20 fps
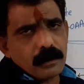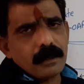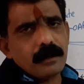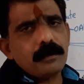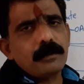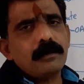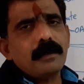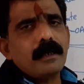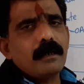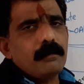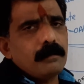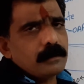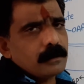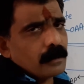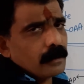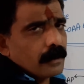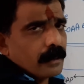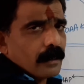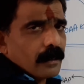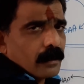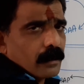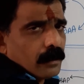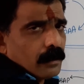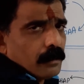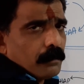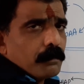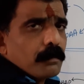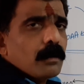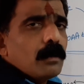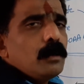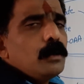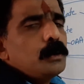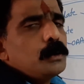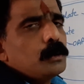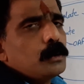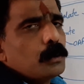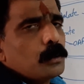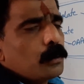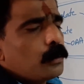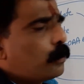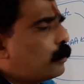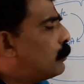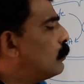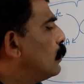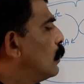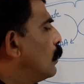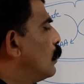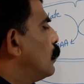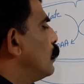and 2 ATPs are directly produced through